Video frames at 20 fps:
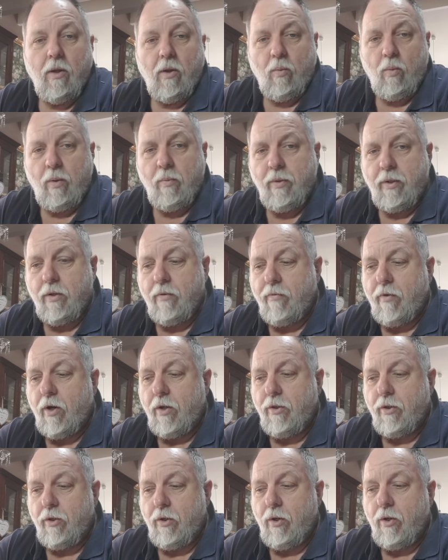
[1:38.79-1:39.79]
When we
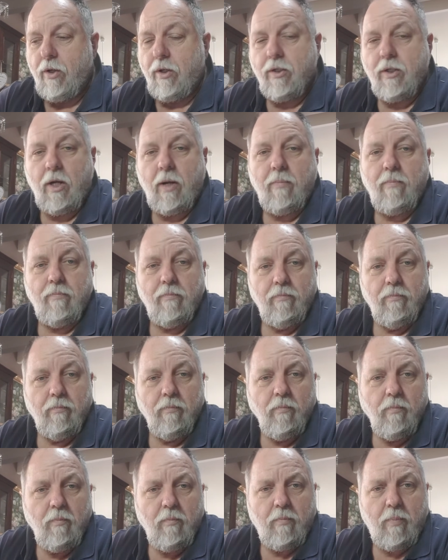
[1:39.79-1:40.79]
divide the units up
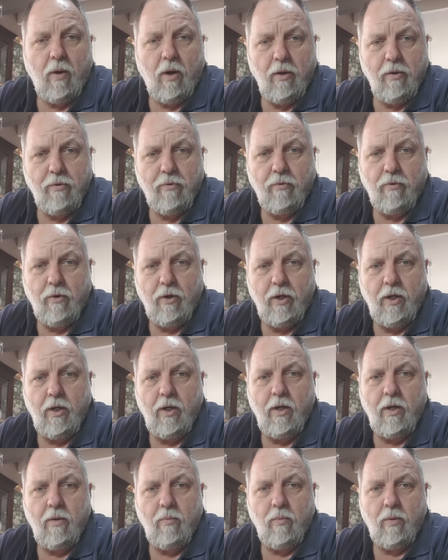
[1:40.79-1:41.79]
by
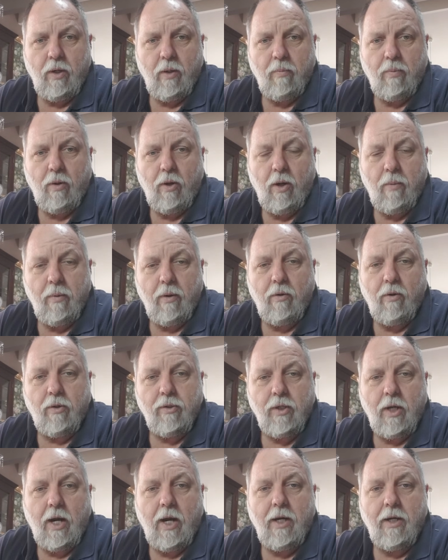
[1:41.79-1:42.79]
3 and we apply them
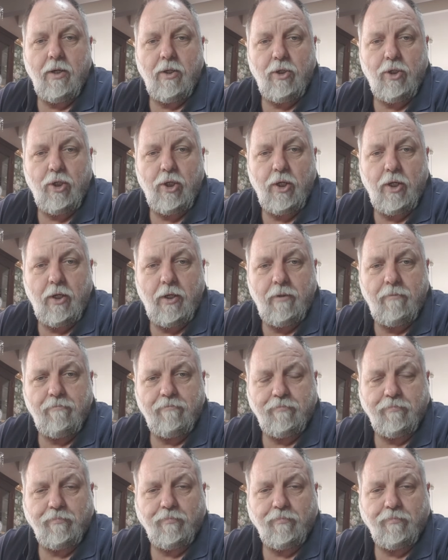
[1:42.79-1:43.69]
across A to G,